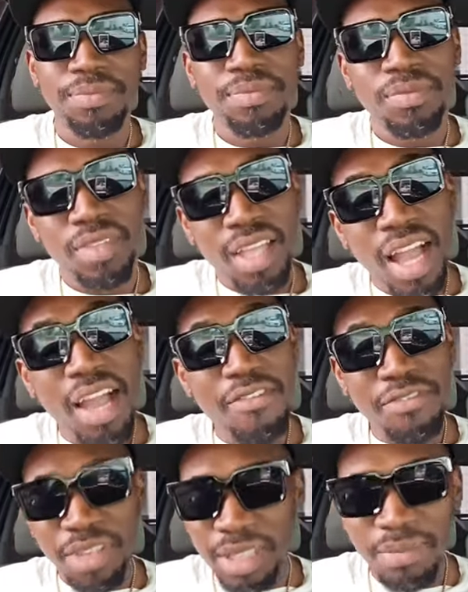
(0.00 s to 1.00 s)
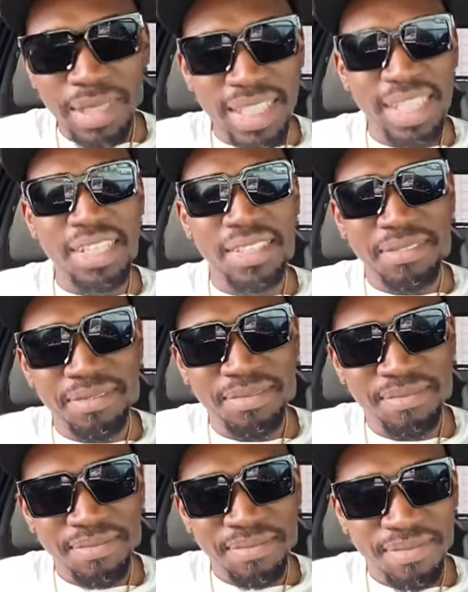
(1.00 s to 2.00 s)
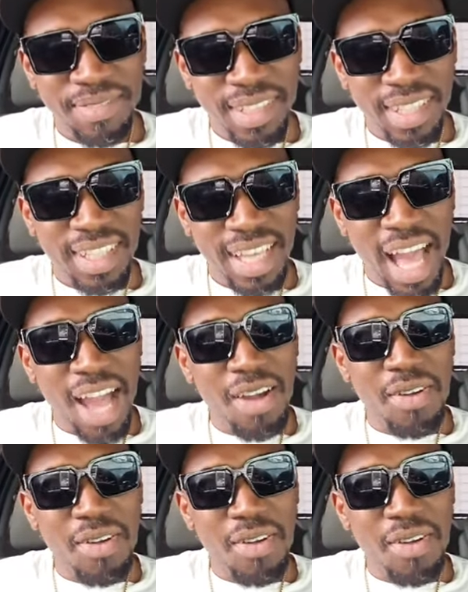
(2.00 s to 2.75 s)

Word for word: I first me see it. And